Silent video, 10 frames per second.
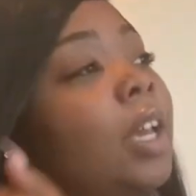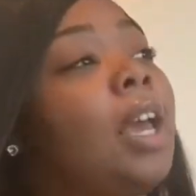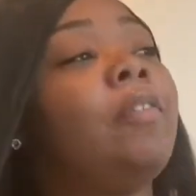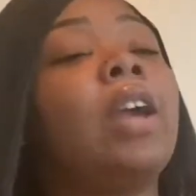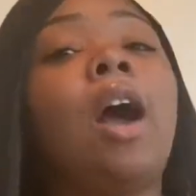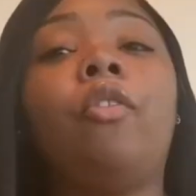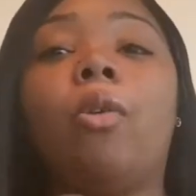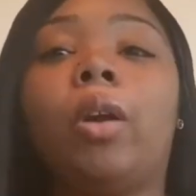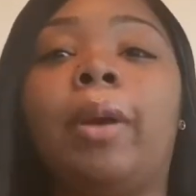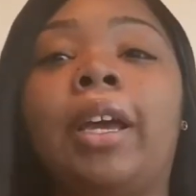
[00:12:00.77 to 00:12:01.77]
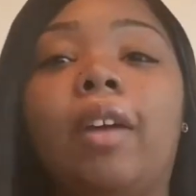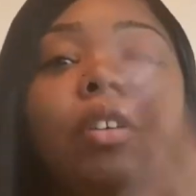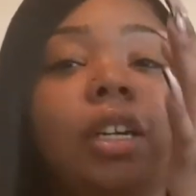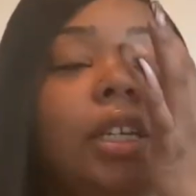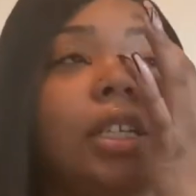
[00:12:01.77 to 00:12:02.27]
If y'all know what the Bay
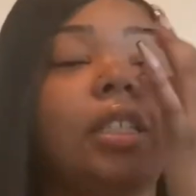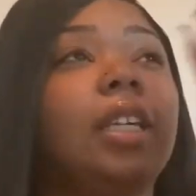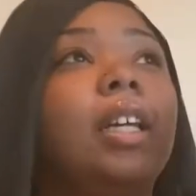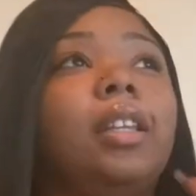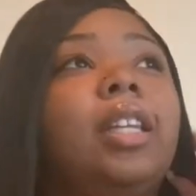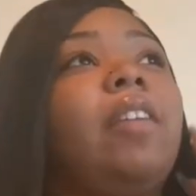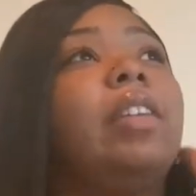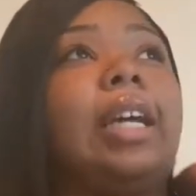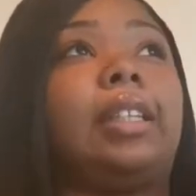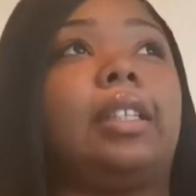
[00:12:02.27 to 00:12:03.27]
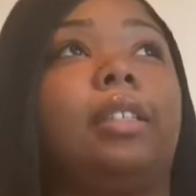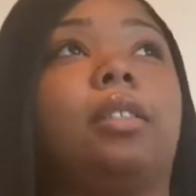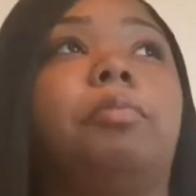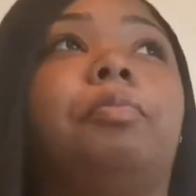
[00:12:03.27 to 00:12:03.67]
Area is, think of, think of it like this.